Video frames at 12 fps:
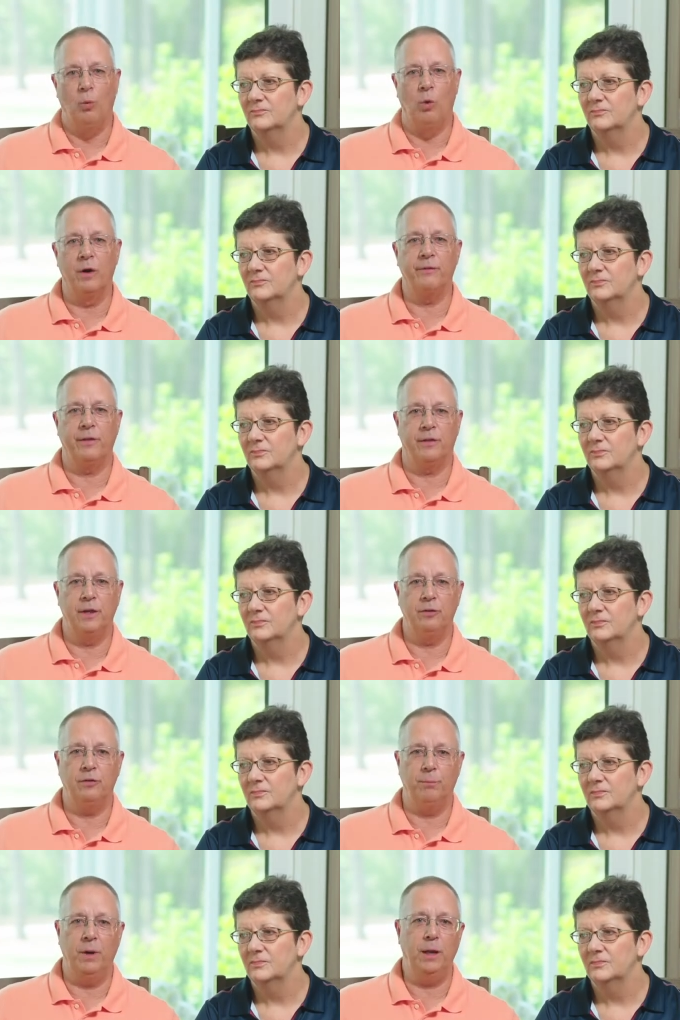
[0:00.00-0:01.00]
Speaker 1: One of the
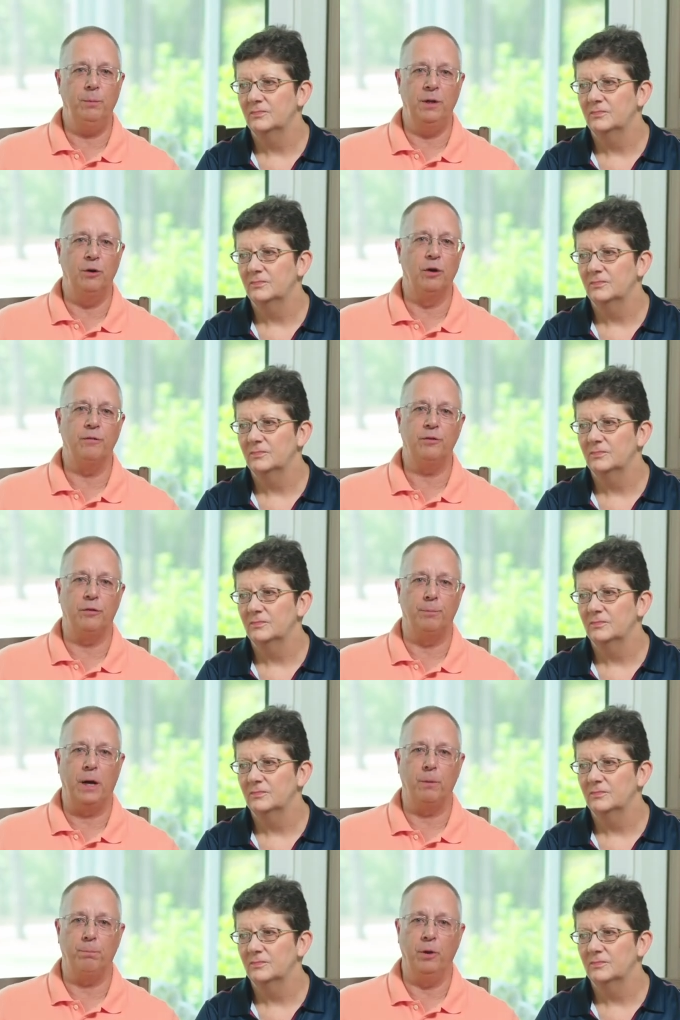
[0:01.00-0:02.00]
things that made me nervous
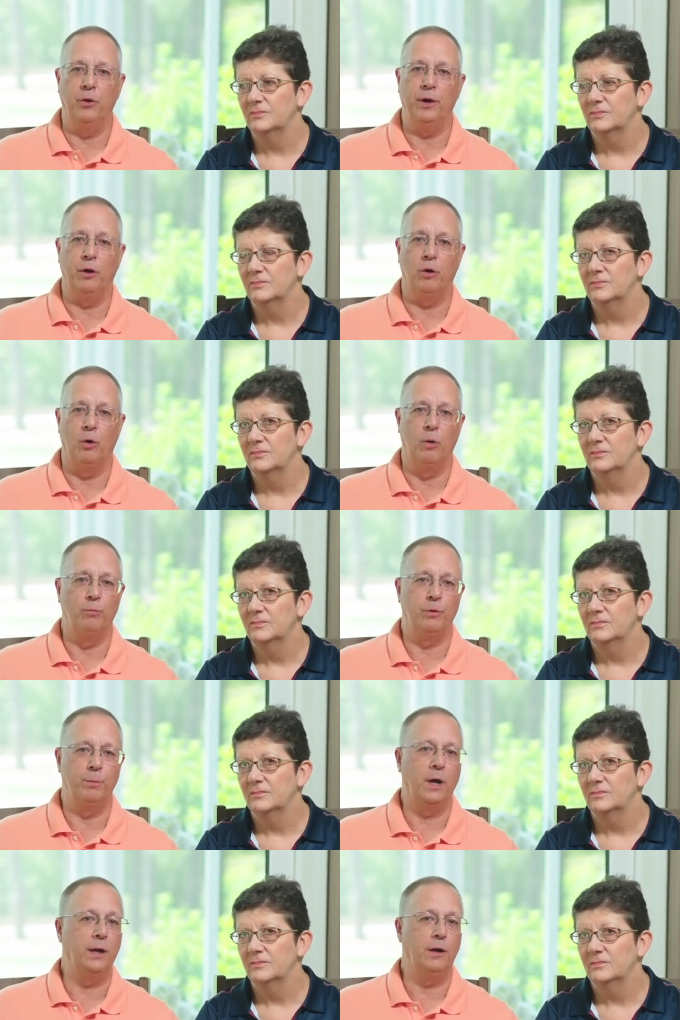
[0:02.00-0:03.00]
about building a home
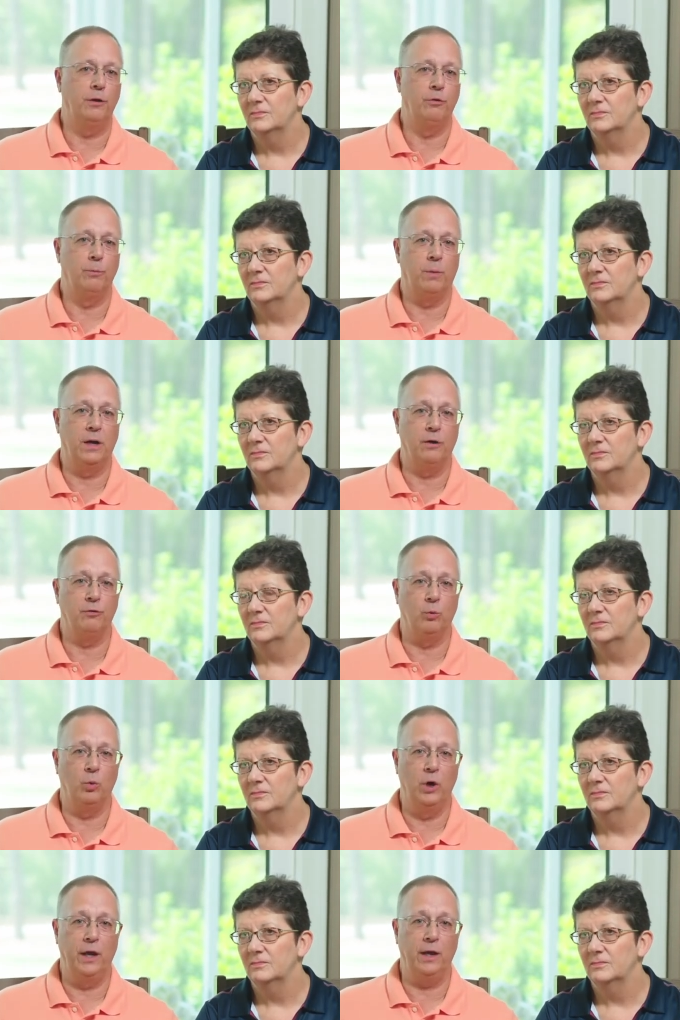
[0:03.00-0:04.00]
from 900 miles
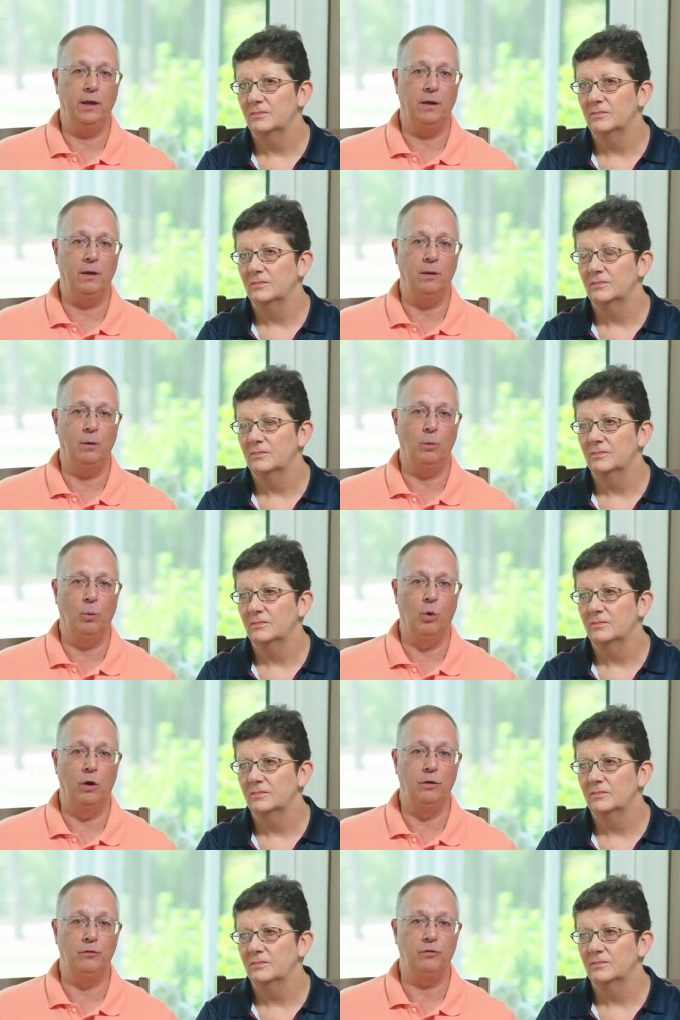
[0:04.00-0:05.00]
away
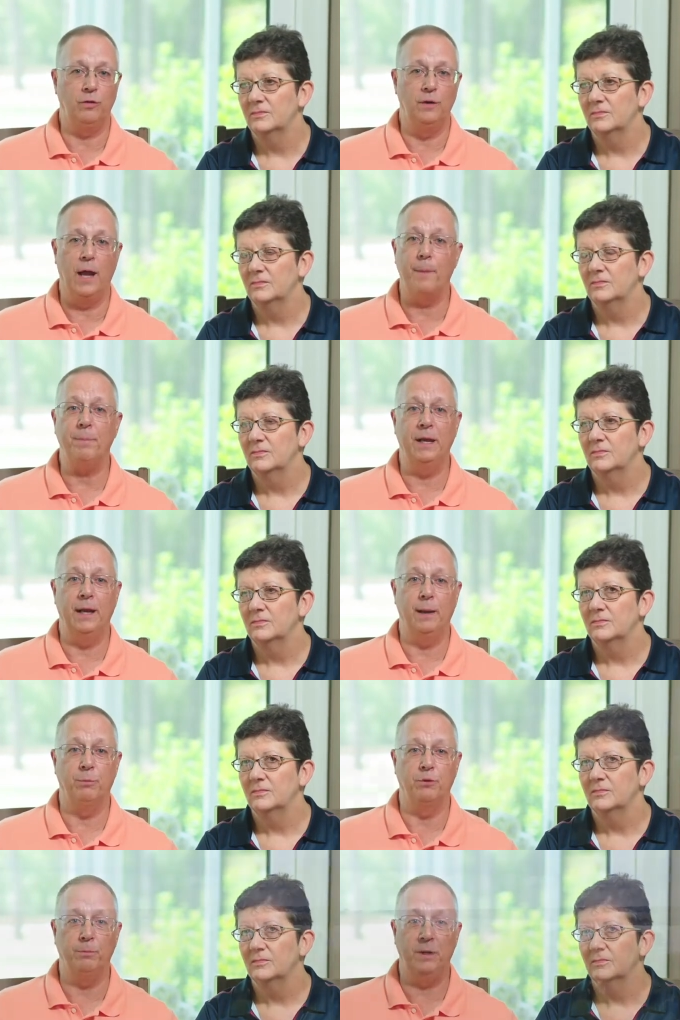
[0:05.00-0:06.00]
was not being
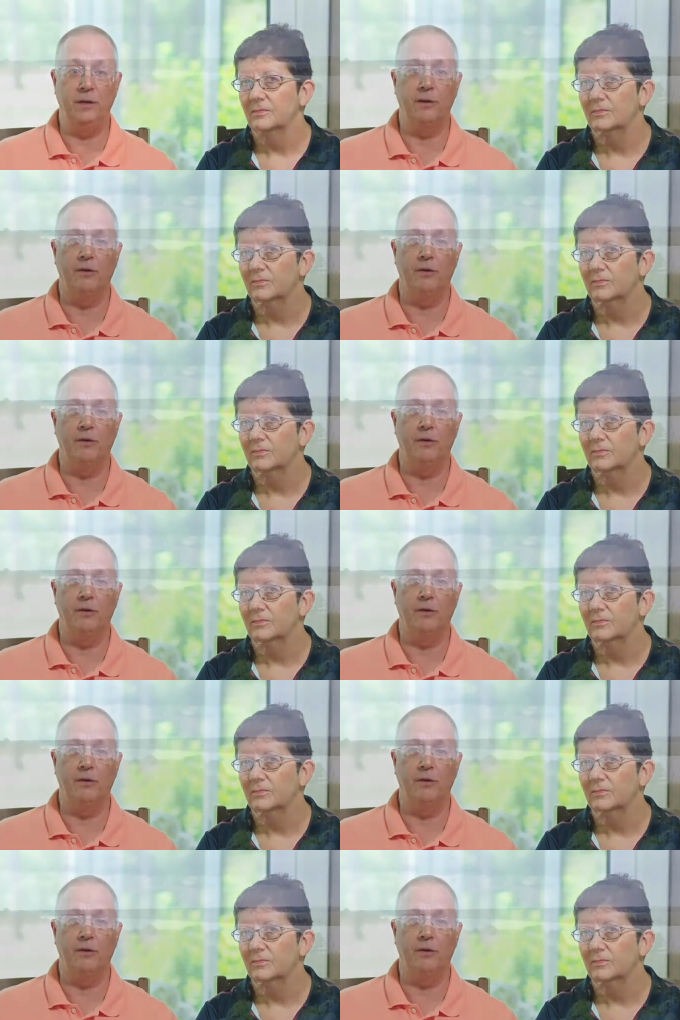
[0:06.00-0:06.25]
able to be